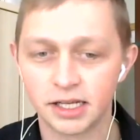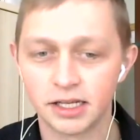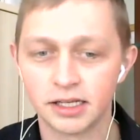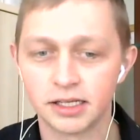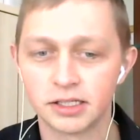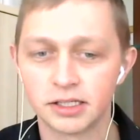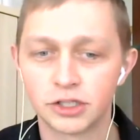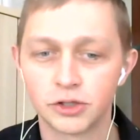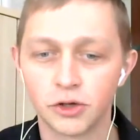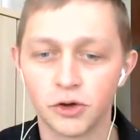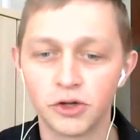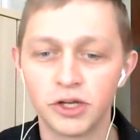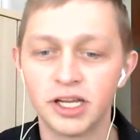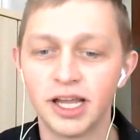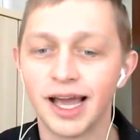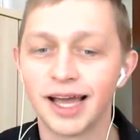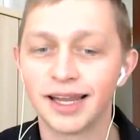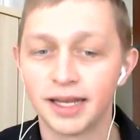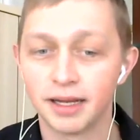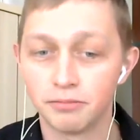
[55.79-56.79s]
Zoe
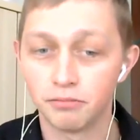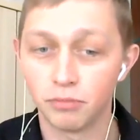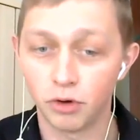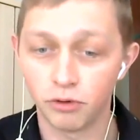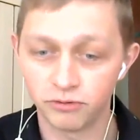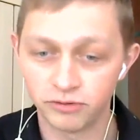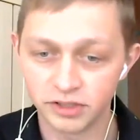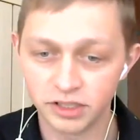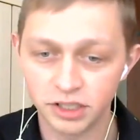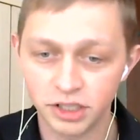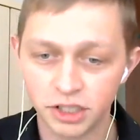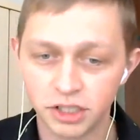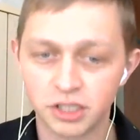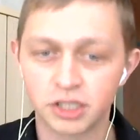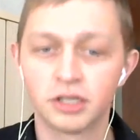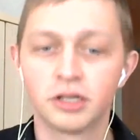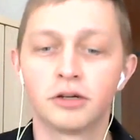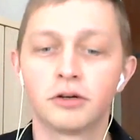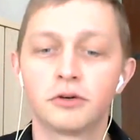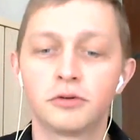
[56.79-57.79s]
Adamovicz,
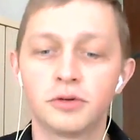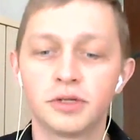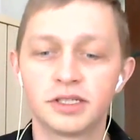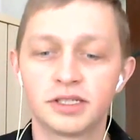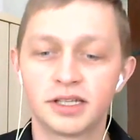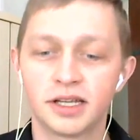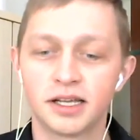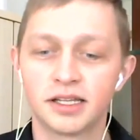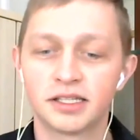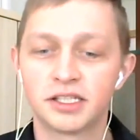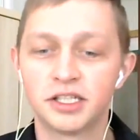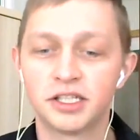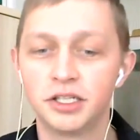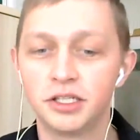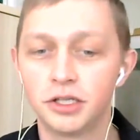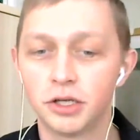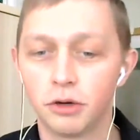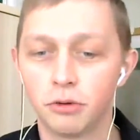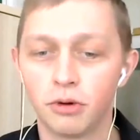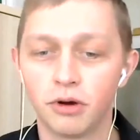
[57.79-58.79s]
who is a
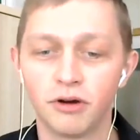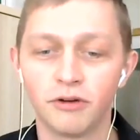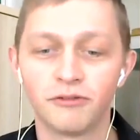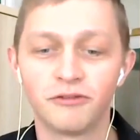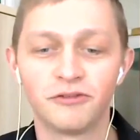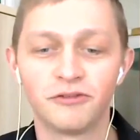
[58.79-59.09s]
CEO of